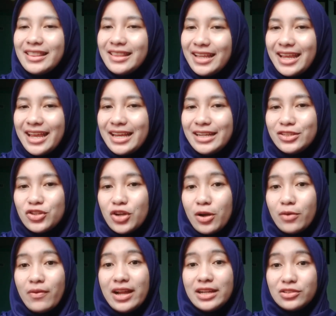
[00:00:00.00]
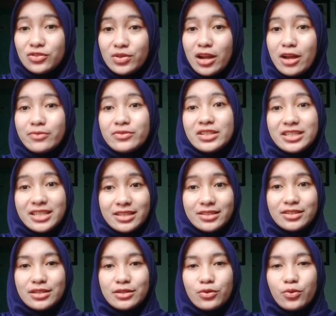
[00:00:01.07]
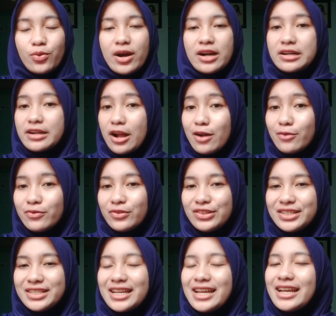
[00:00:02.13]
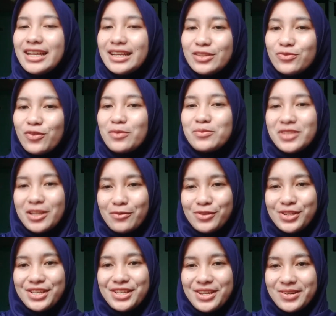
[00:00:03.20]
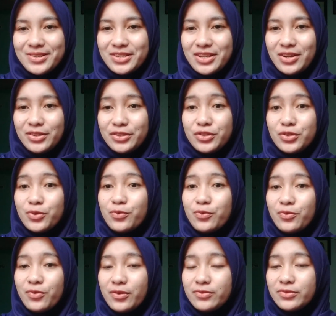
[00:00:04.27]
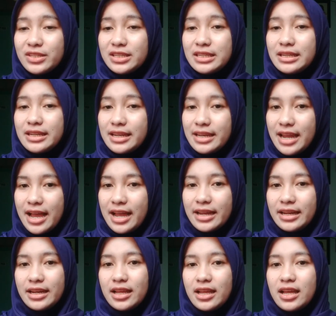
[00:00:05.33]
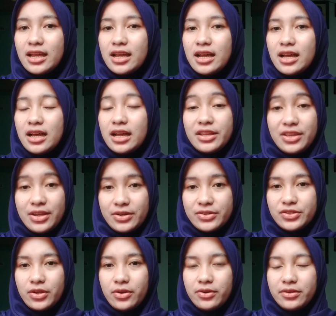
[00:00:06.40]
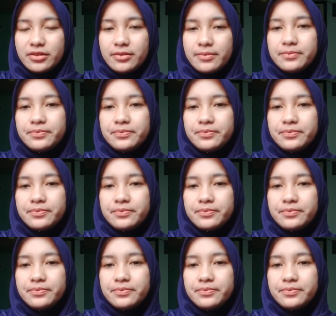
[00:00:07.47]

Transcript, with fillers: The age of entry of the children who are covered is from 70 years old to 59 uh, years old.